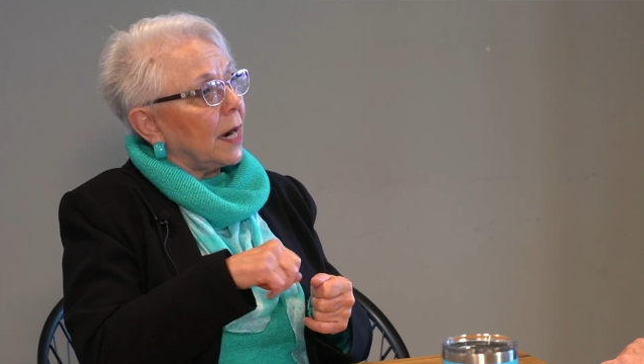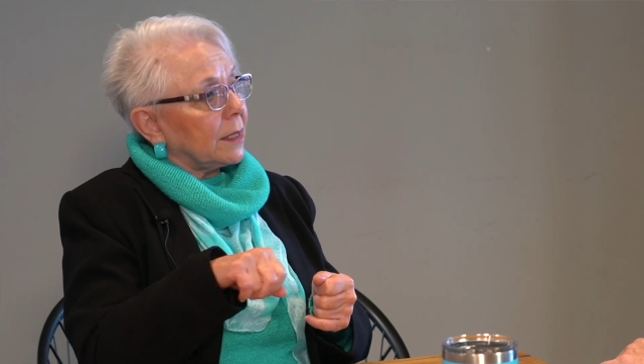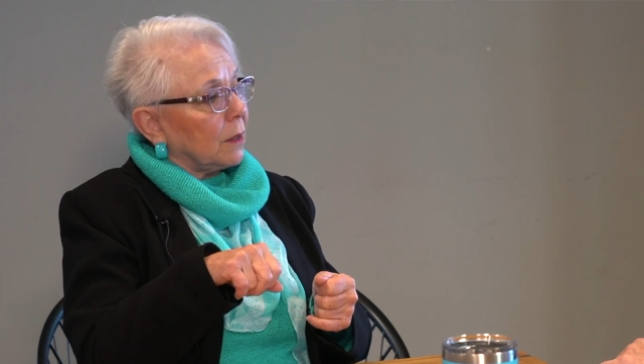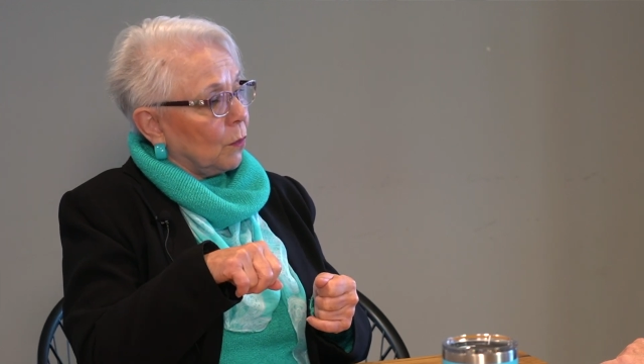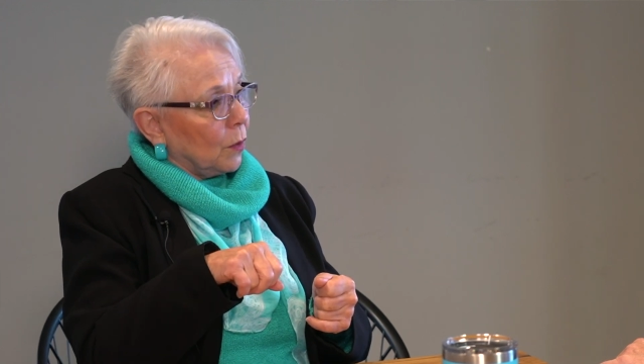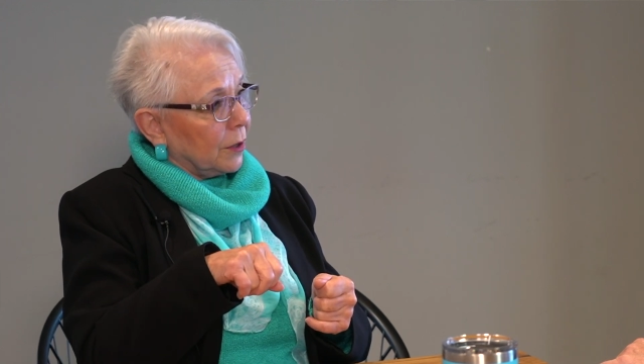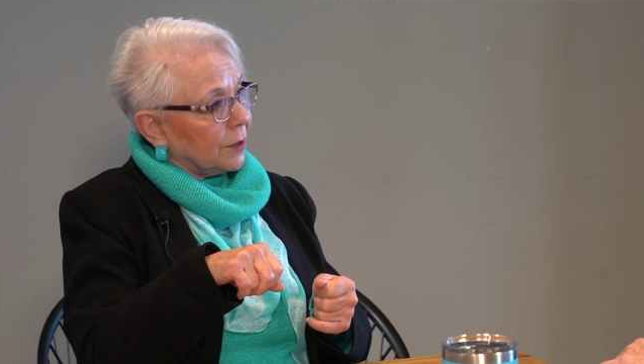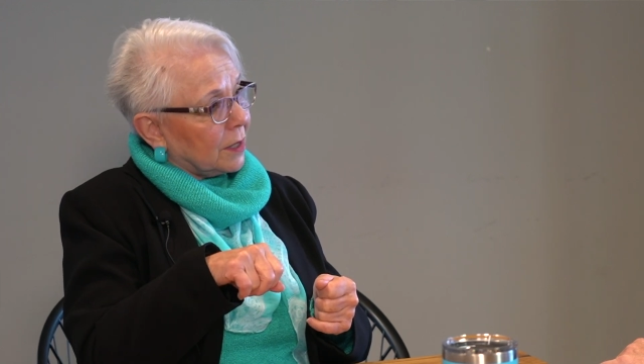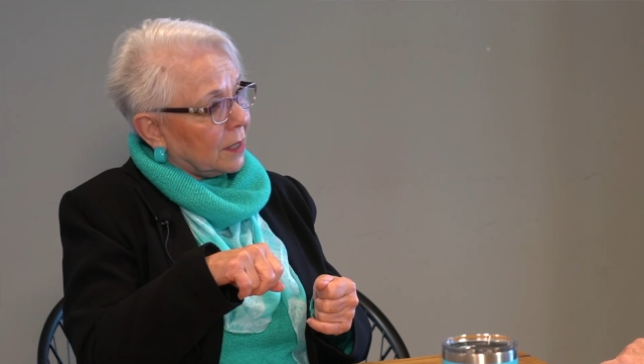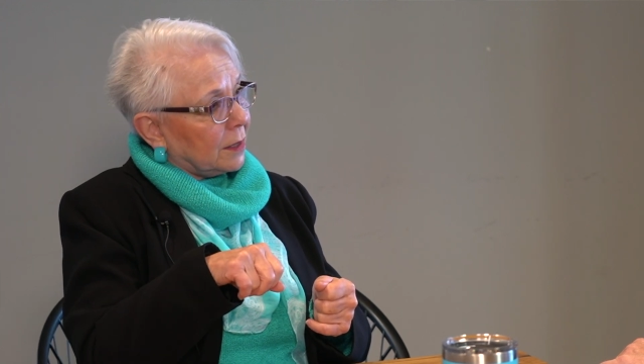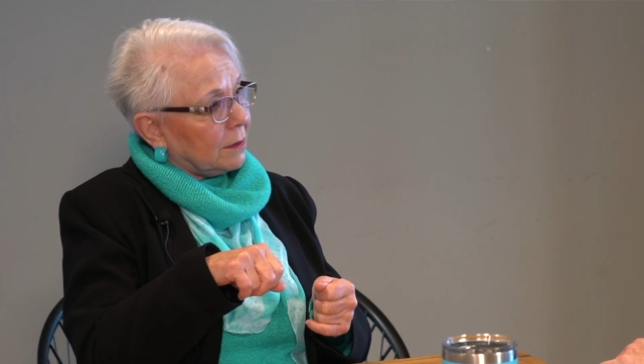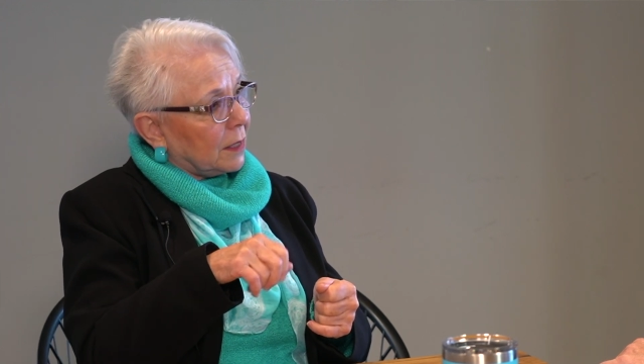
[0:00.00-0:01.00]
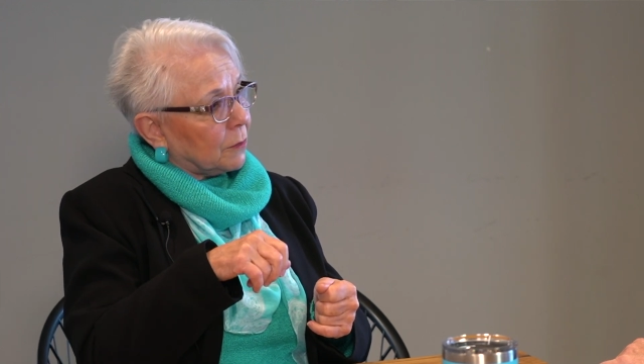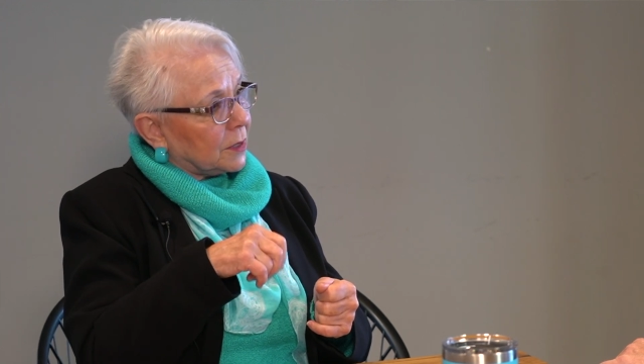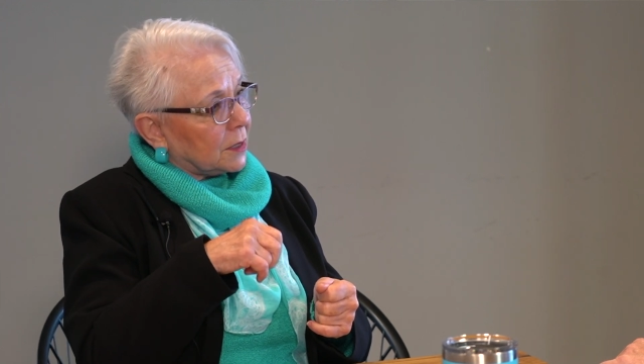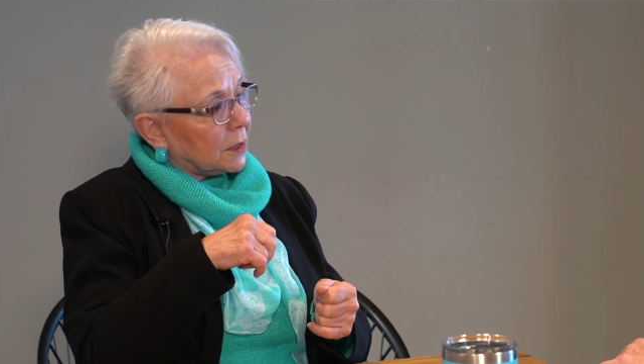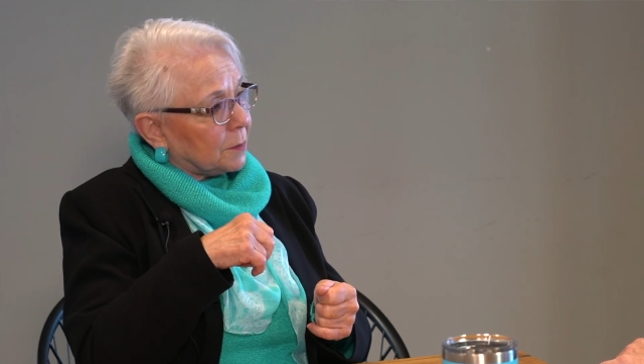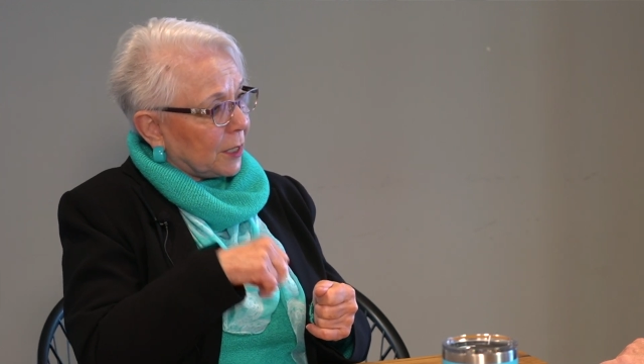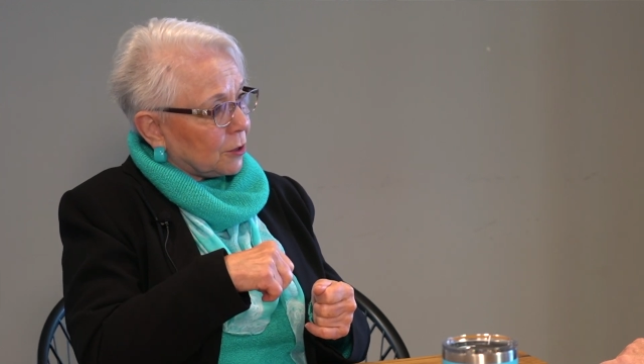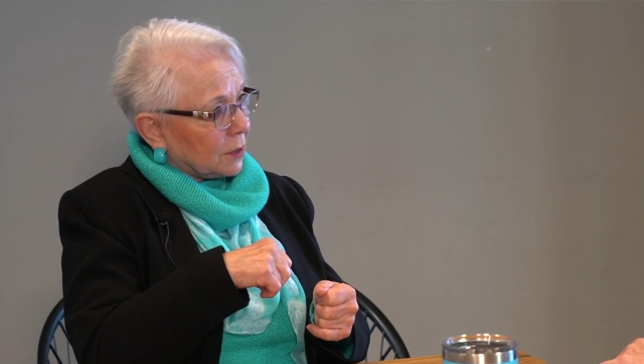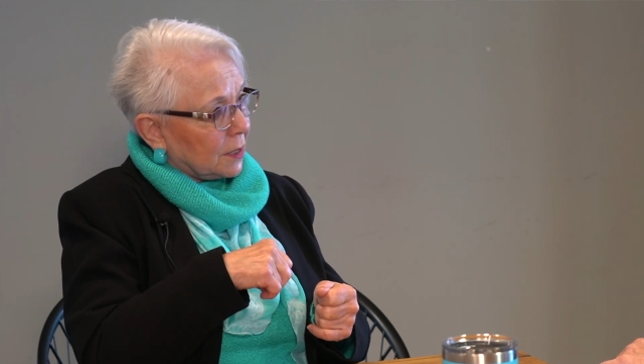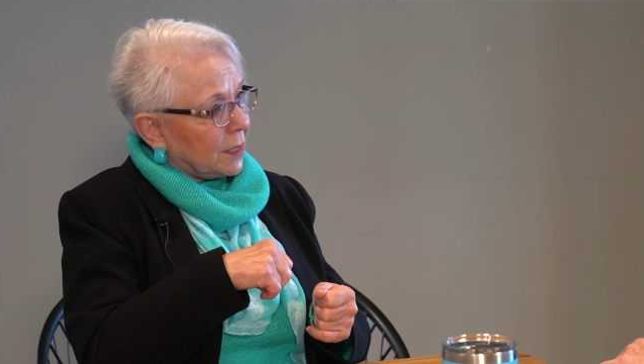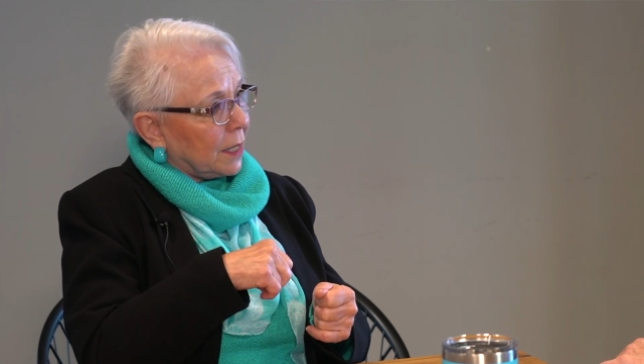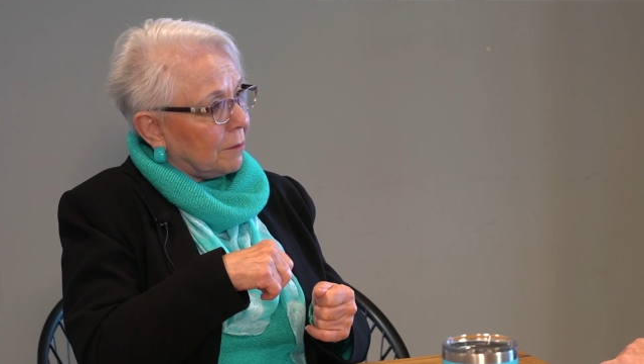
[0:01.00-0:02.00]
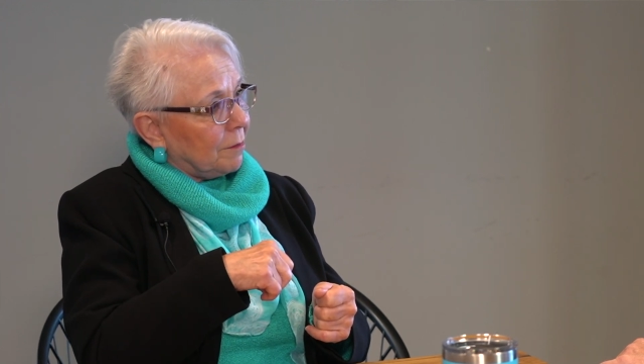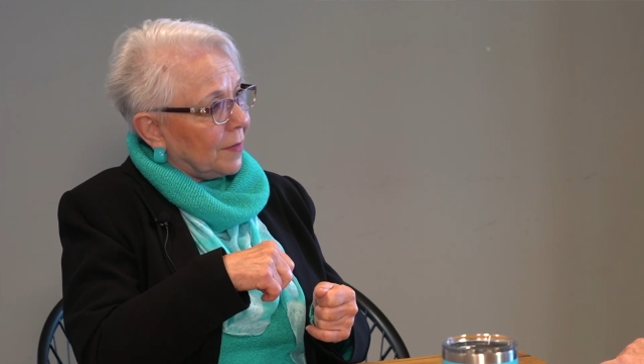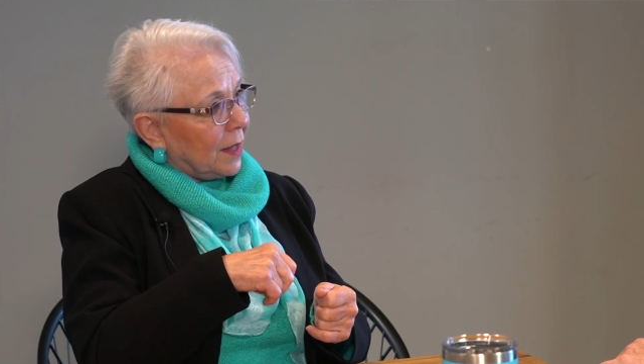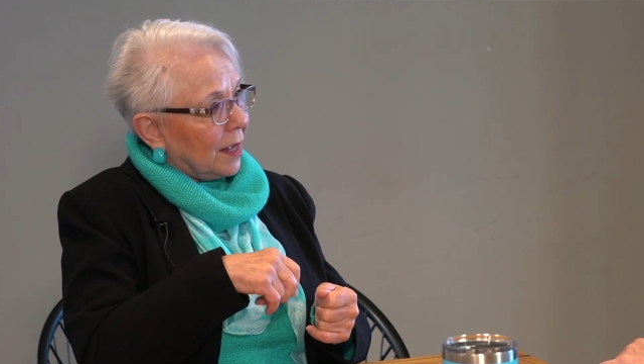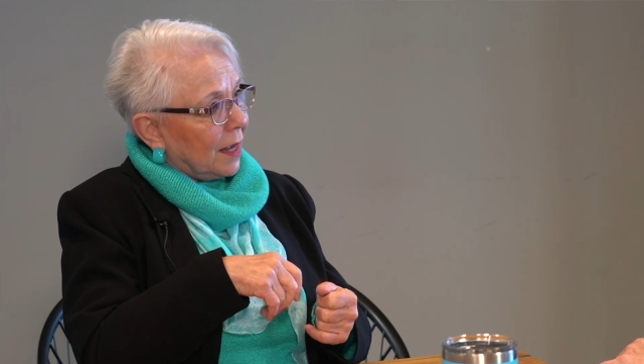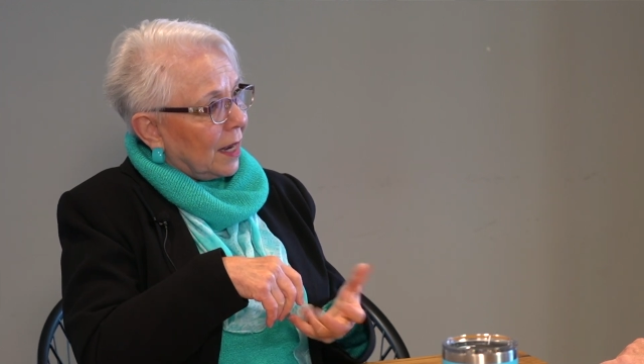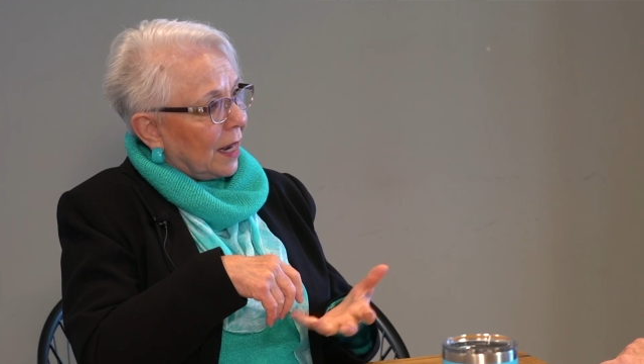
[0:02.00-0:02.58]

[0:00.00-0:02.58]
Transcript: write a word on that was special to them,